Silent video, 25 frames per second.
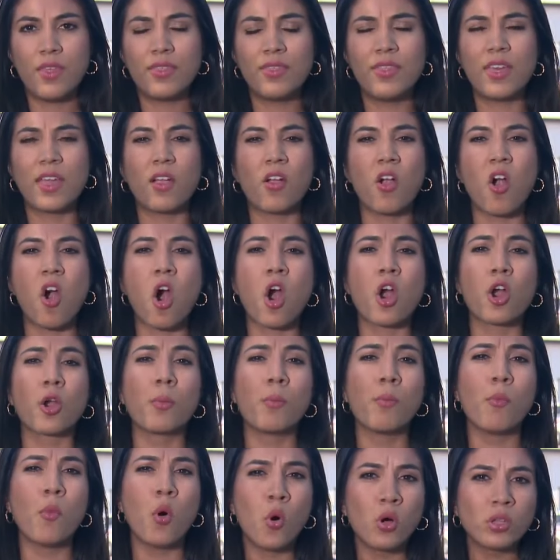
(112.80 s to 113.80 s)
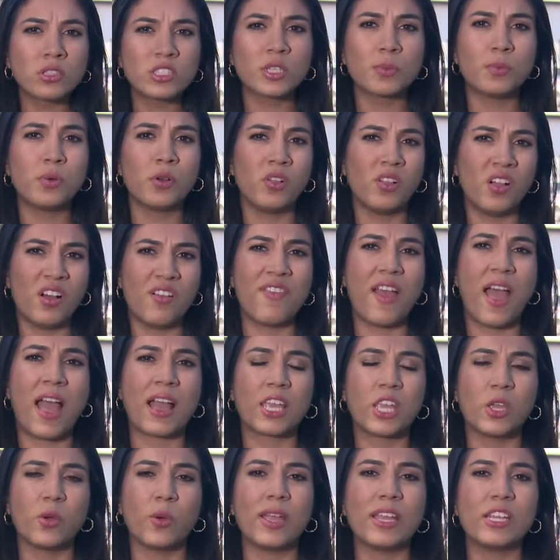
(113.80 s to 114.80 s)
There are multiple
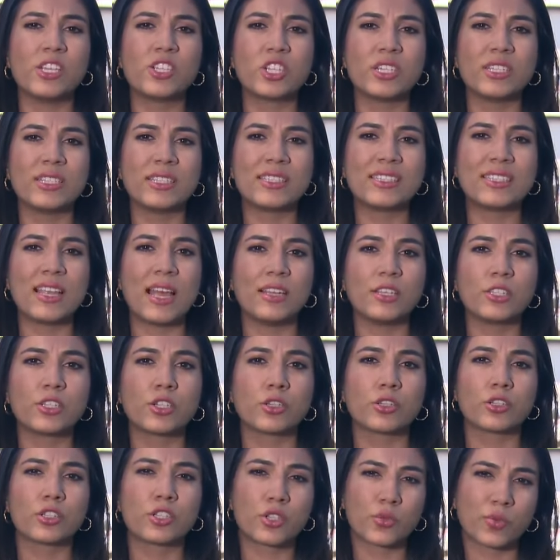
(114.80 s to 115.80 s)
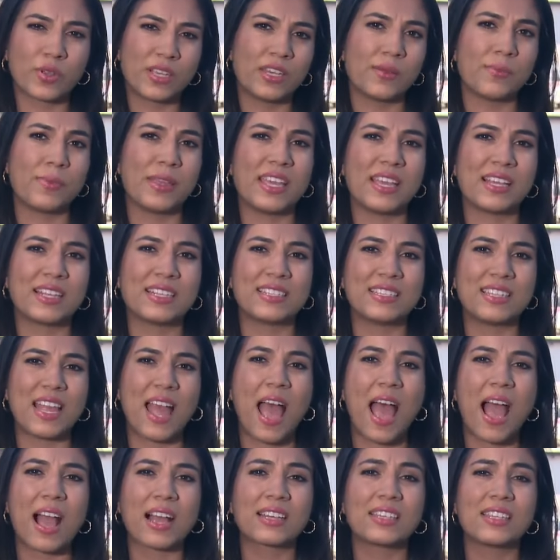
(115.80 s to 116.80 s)
evacuation centers, three to be
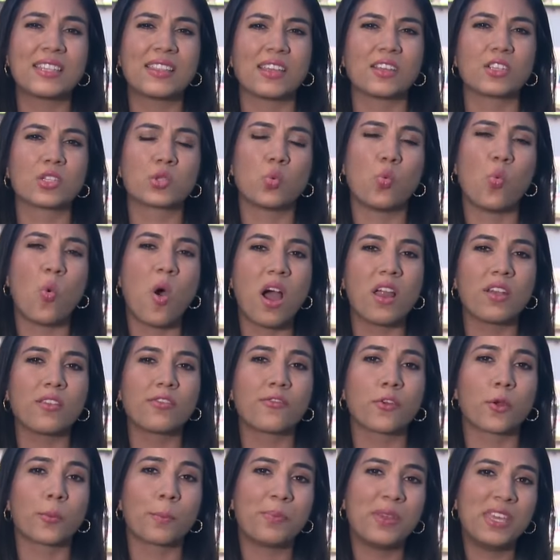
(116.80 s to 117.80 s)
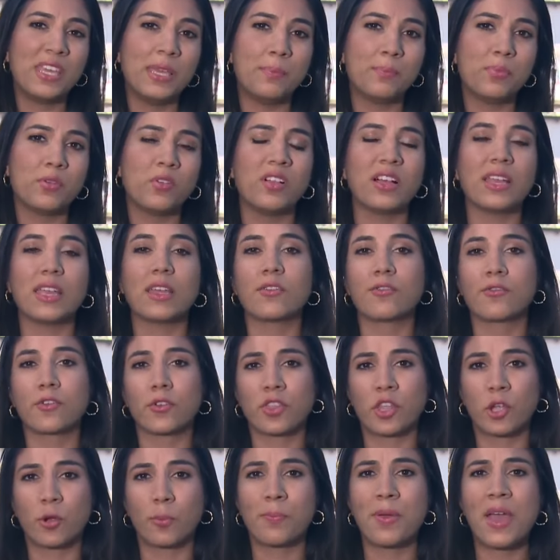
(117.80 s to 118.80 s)
exact. There's one for people and
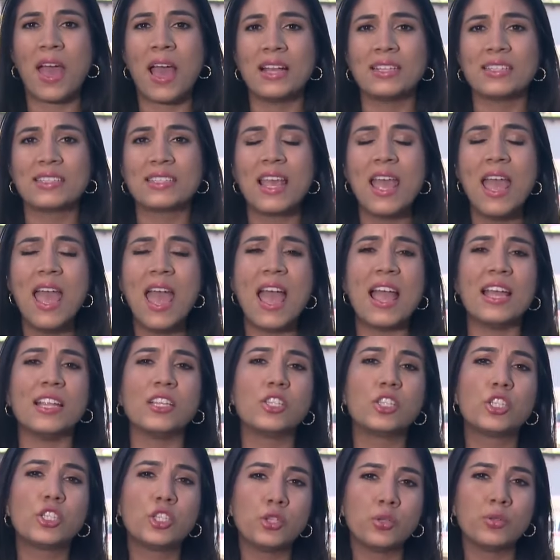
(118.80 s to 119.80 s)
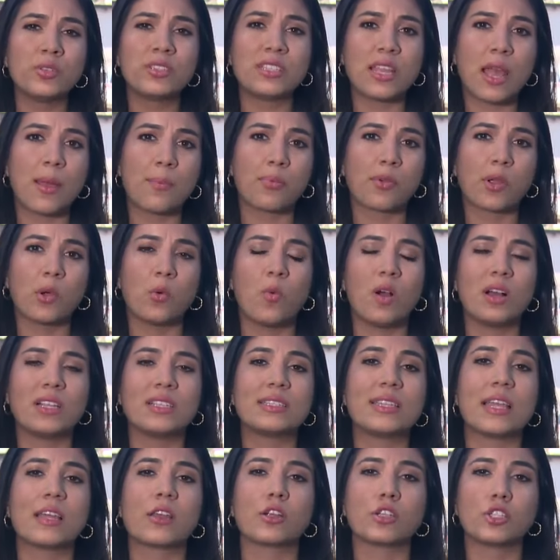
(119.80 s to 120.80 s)
for their pets, and two separate
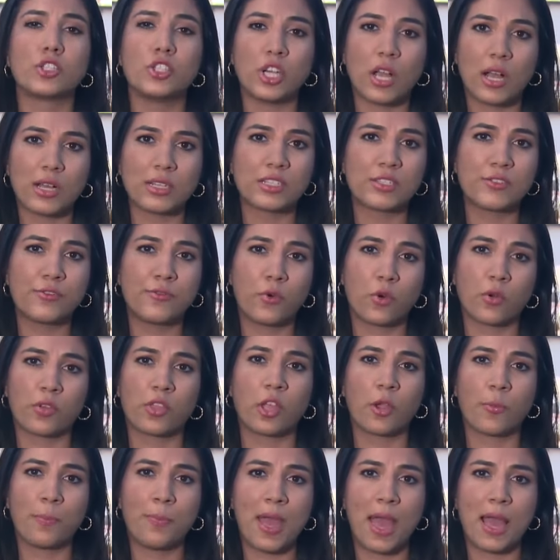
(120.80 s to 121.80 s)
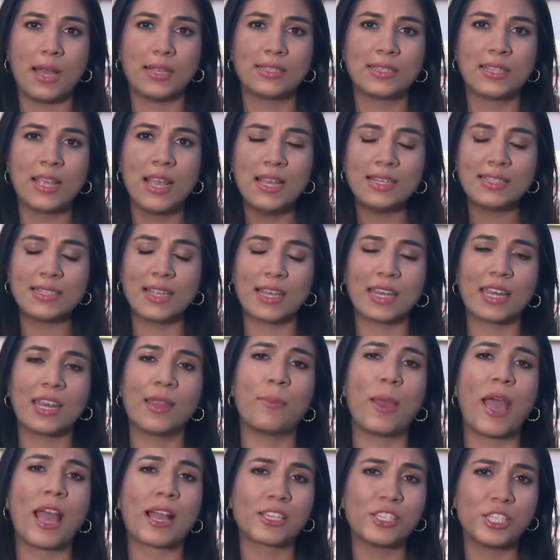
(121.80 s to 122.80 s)
ones that are just for their pets. Sending
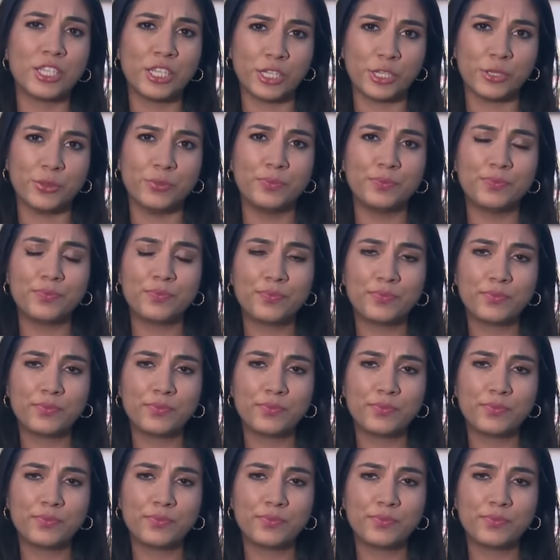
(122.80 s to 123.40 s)
it back to you.